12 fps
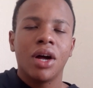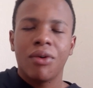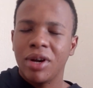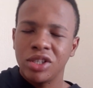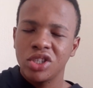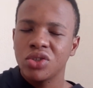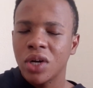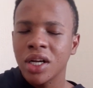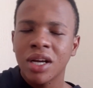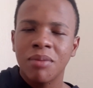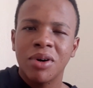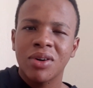right? Just
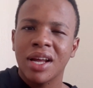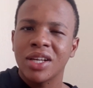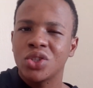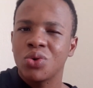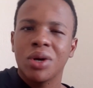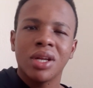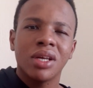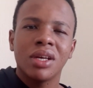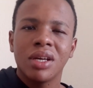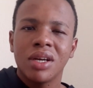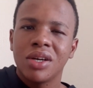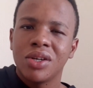running about like
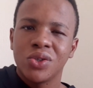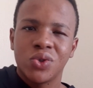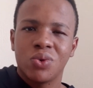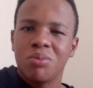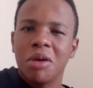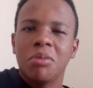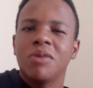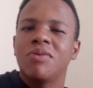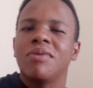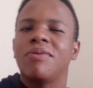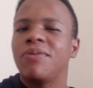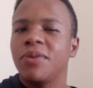20 to maybe
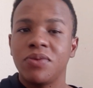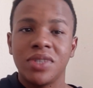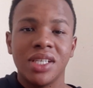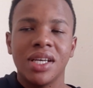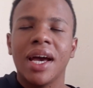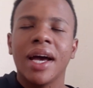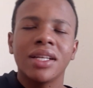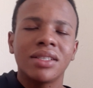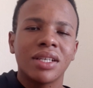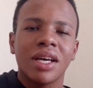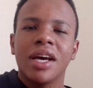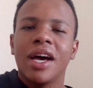even 50
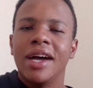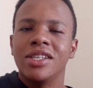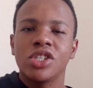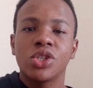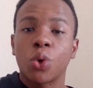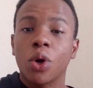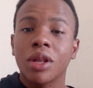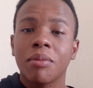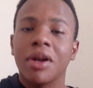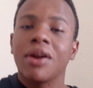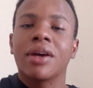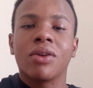ads, and just showing them
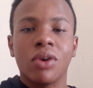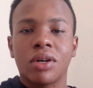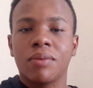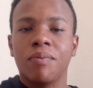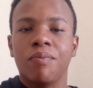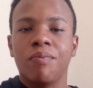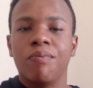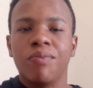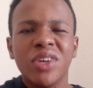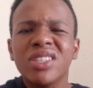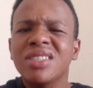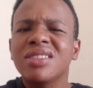and like, look,
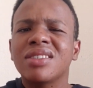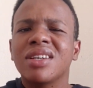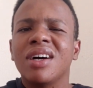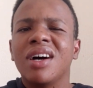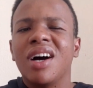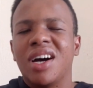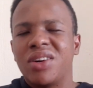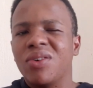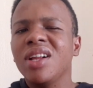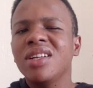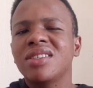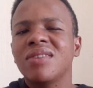this is a
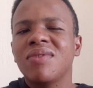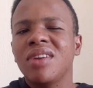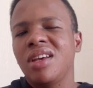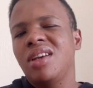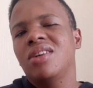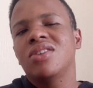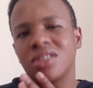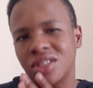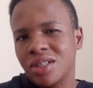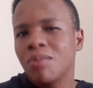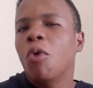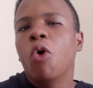relatively
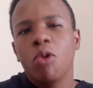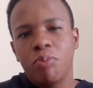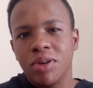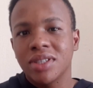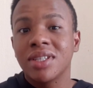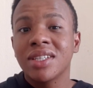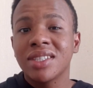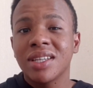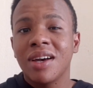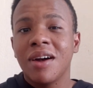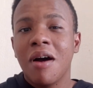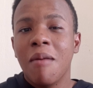small business,
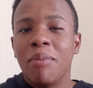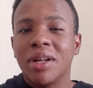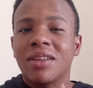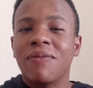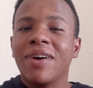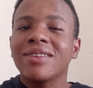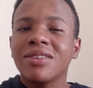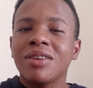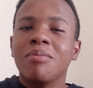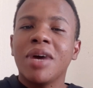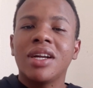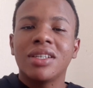but the fact of the
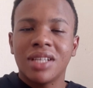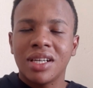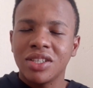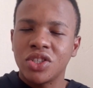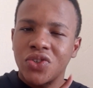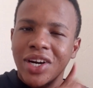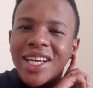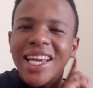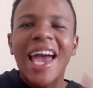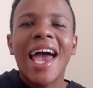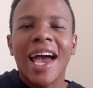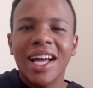matter is that it's
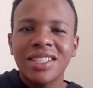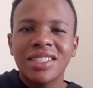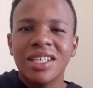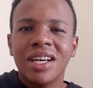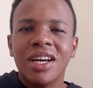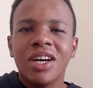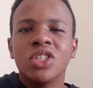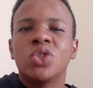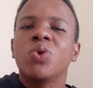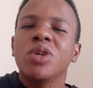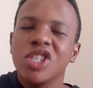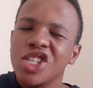running ads
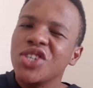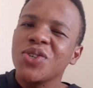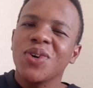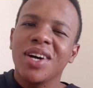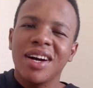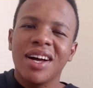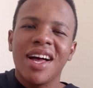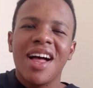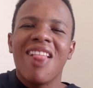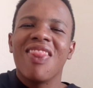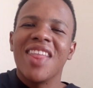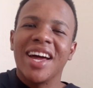to ensure
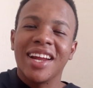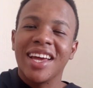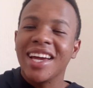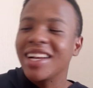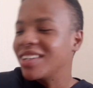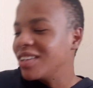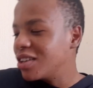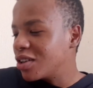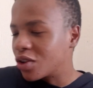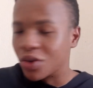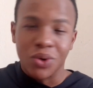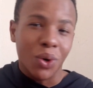that it
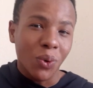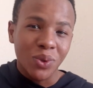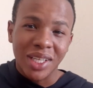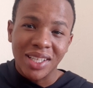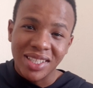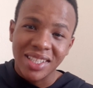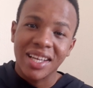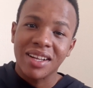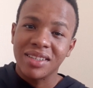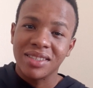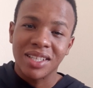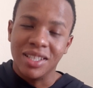grows and
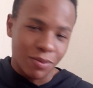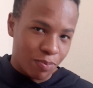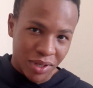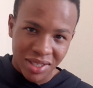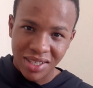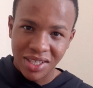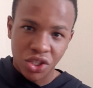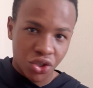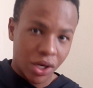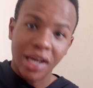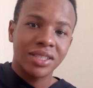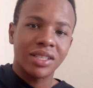scales its business
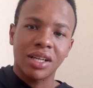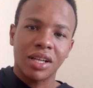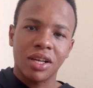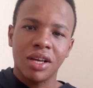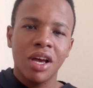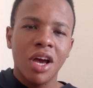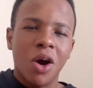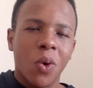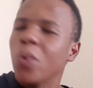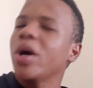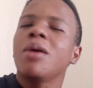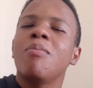drastically,
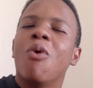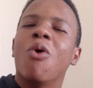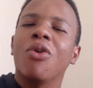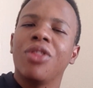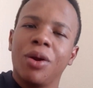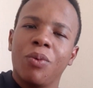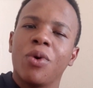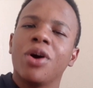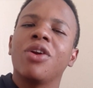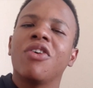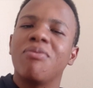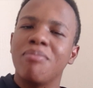way more than
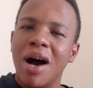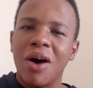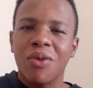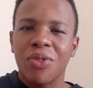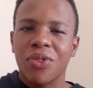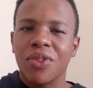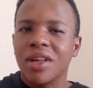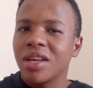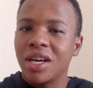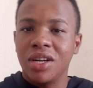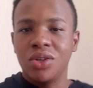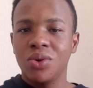word of mouth
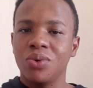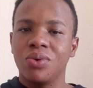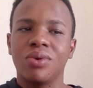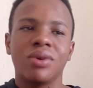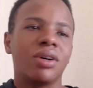can do,